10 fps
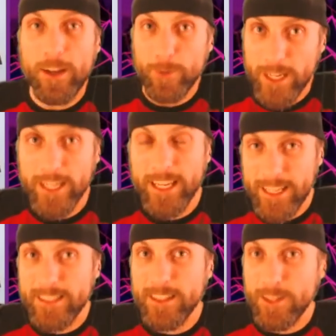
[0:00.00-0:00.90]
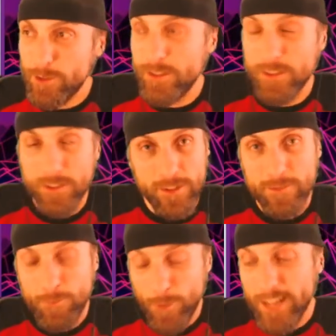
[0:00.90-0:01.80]
We're gonna get into the, to
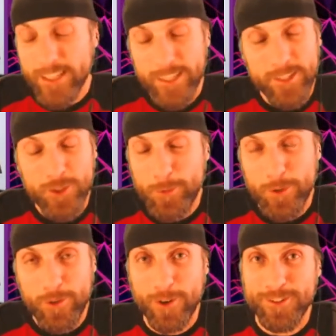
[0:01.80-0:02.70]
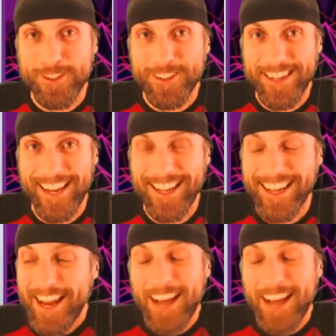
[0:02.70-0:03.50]
the what I think is super gross, okay?